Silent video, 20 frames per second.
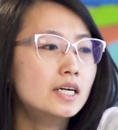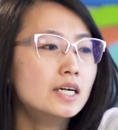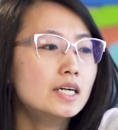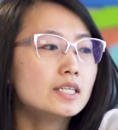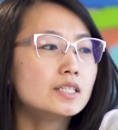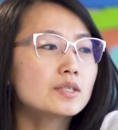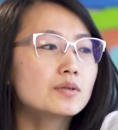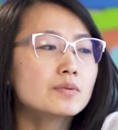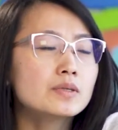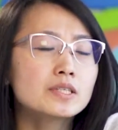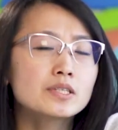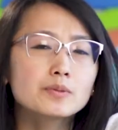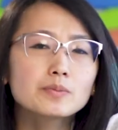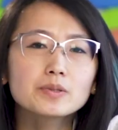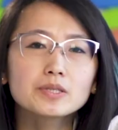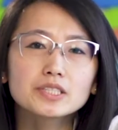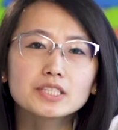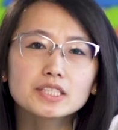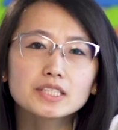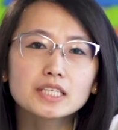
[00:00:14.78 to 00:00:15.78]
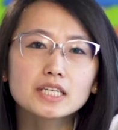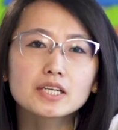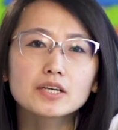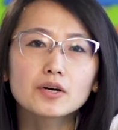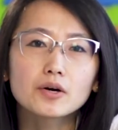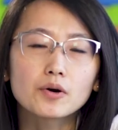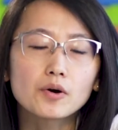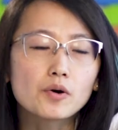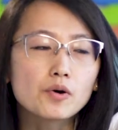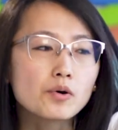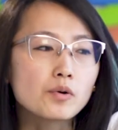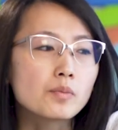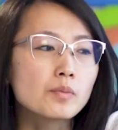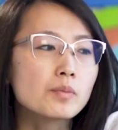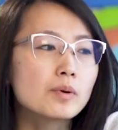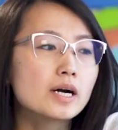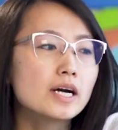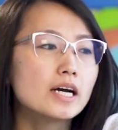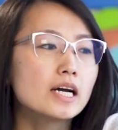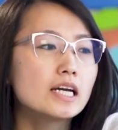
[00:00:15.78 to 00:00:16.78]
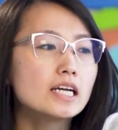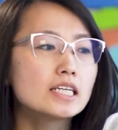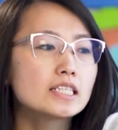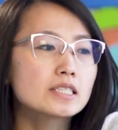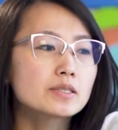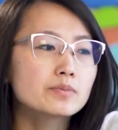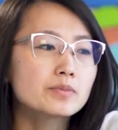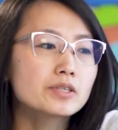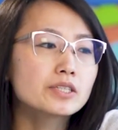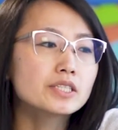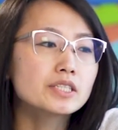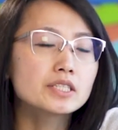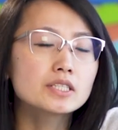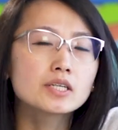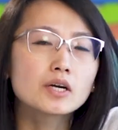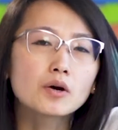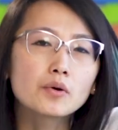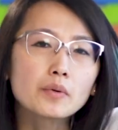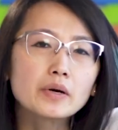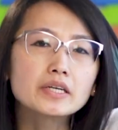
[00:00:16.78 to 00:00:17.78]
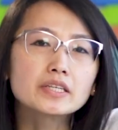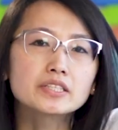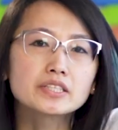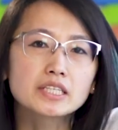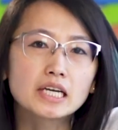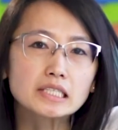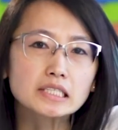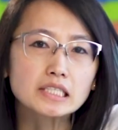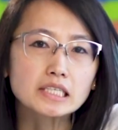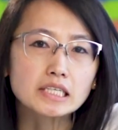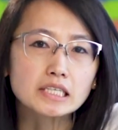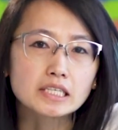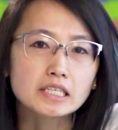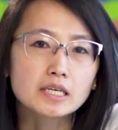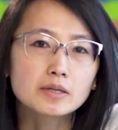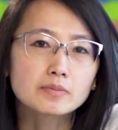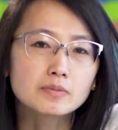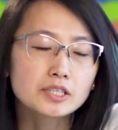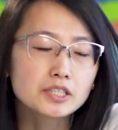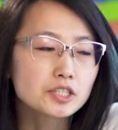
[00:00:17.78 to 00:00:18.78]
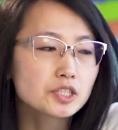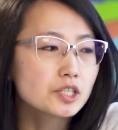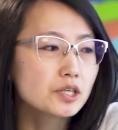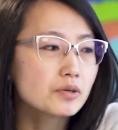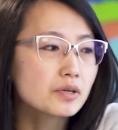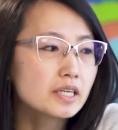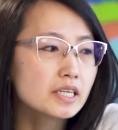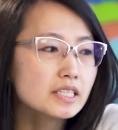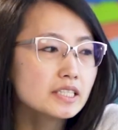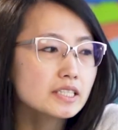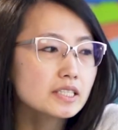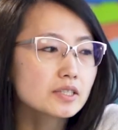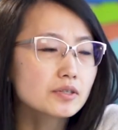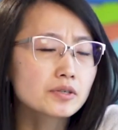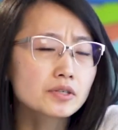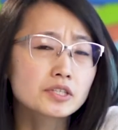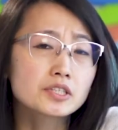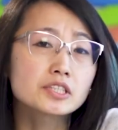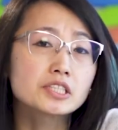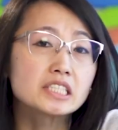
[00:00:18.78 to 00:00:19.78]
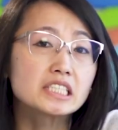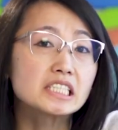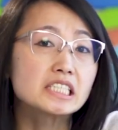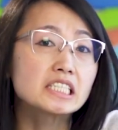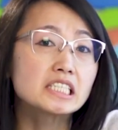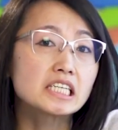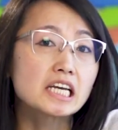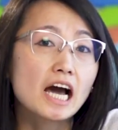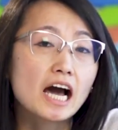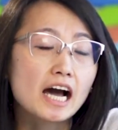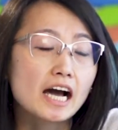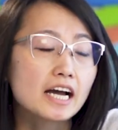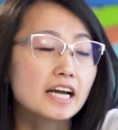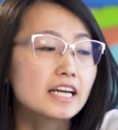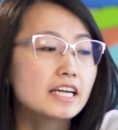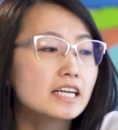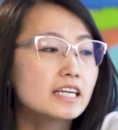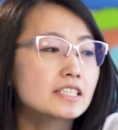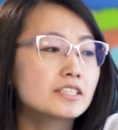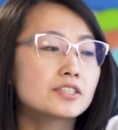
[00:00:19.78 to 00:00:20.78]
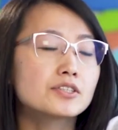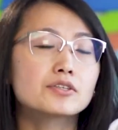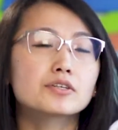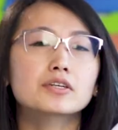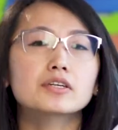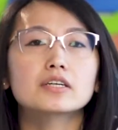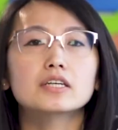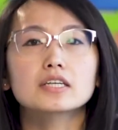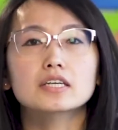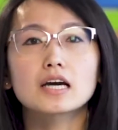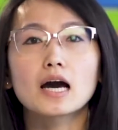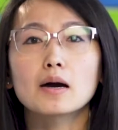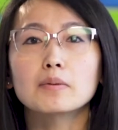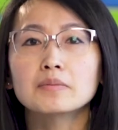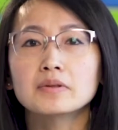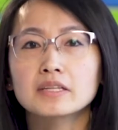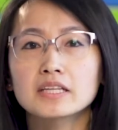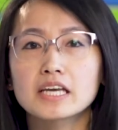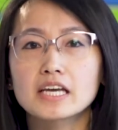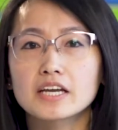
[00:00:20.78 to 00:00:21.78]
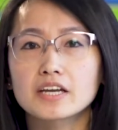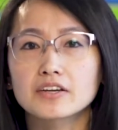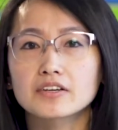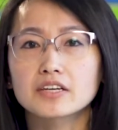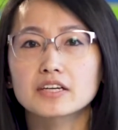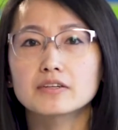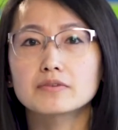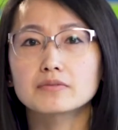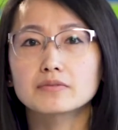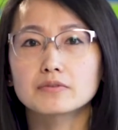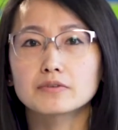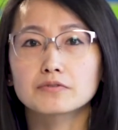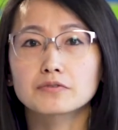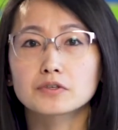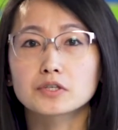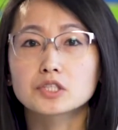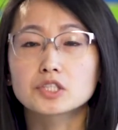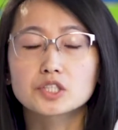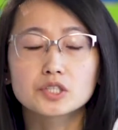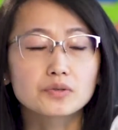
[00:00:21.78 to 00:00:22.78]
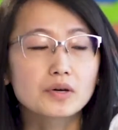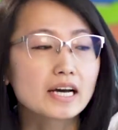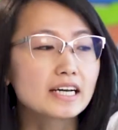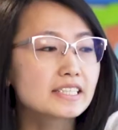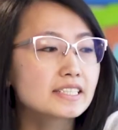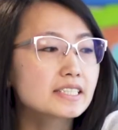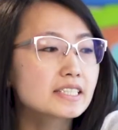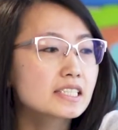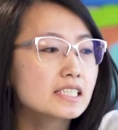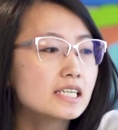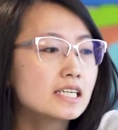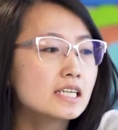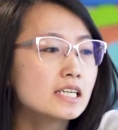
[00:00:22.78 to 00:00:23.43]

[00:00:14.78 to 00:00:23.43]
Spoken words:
So when you're purchasing a home, it's important to know what your debt-to-income ratio is, or your DTI, as you'll commonly hear it referred to as.